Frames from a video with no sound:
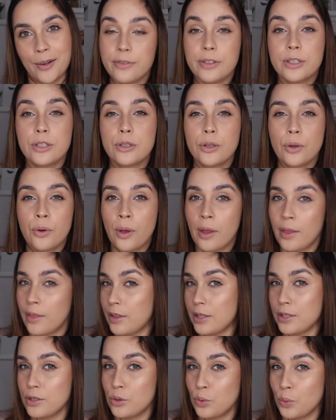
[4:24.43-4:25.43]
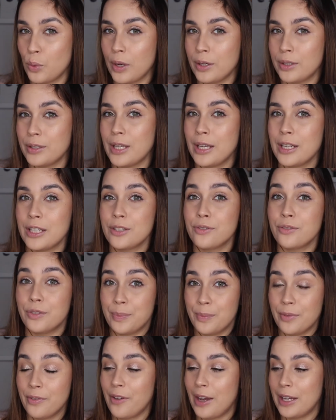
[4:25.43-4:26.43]
Even though this one, that it's
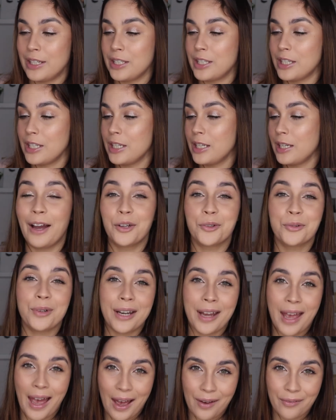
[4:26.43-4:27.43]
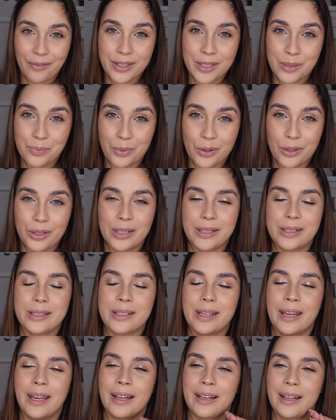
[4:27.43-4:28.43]
from Fenty, I already have this
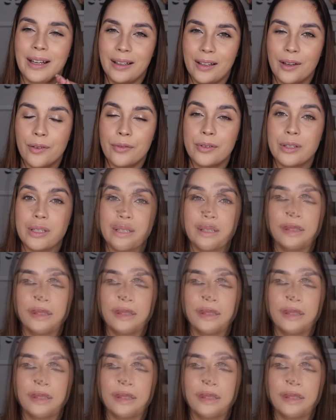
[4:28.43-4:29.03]
product and I love it.